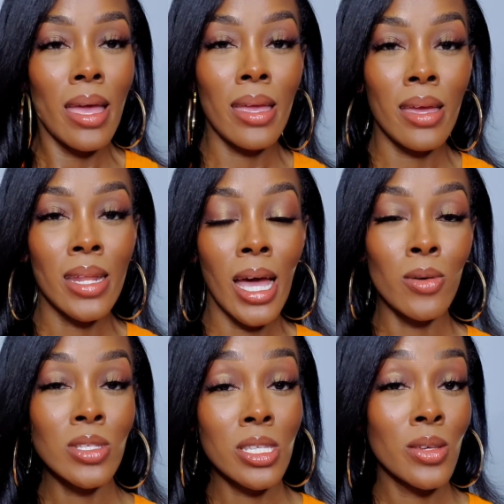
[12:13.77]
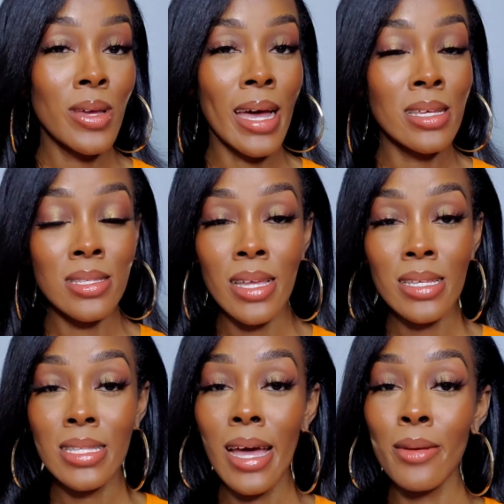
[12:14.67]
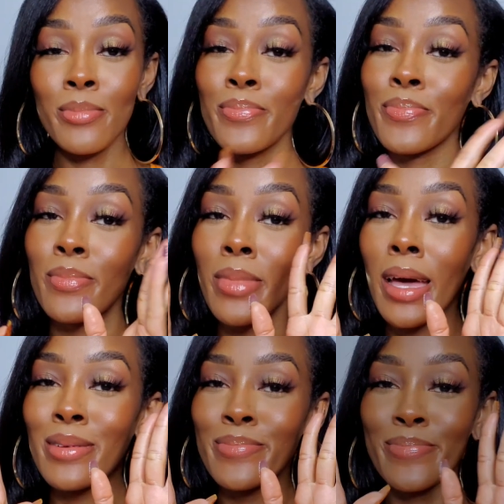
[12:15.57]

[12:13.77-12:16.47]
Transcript: And I will see you guys next time. Bye.